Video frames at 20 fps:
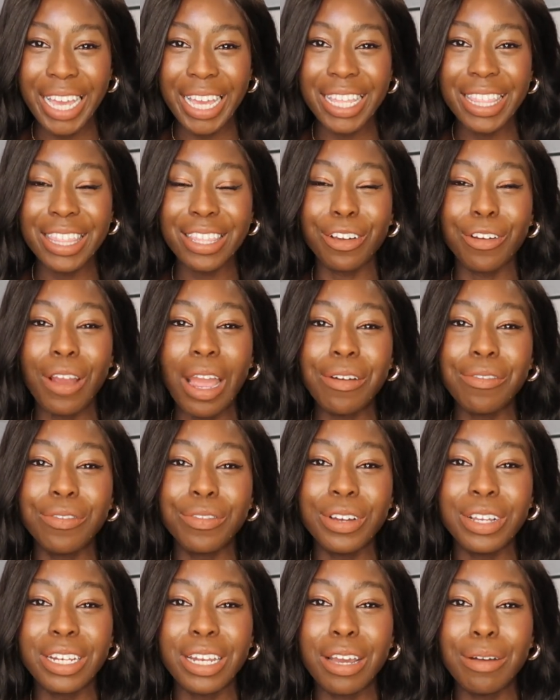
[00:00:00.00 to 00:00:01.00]
And the
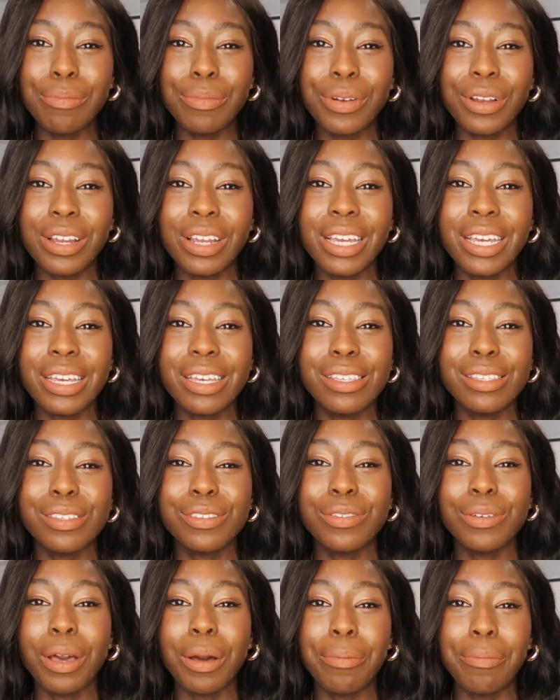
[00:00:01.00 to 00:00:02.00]
Grabovoi number
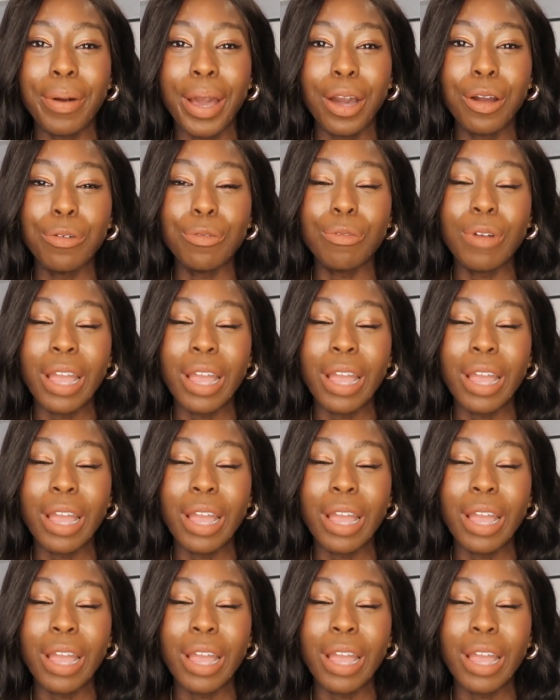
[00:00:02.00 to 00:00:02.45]
is about